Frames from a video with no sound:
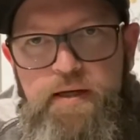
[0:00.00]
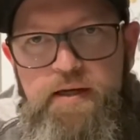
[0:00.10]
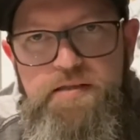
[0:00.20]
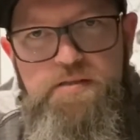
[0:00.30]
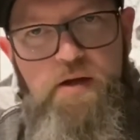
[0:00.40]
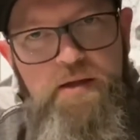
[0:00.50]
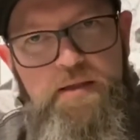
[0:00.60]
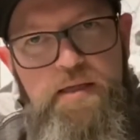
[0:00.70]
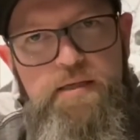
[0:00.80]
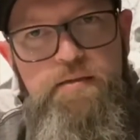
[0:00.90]

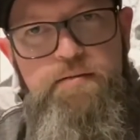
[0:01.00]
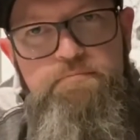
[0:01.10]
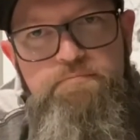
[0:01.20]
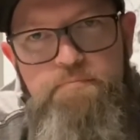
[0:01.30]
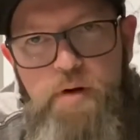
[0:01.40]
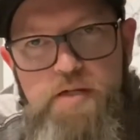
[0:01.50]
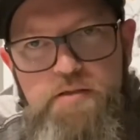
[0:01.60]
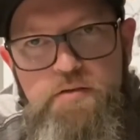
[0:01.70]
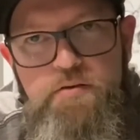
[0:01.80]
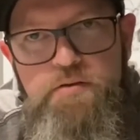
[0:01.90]
cycling and
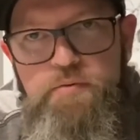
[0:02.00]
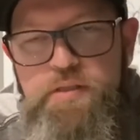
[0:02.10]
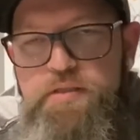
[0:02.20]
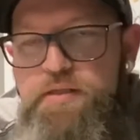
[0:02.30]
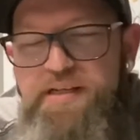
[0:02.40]
bicycles, which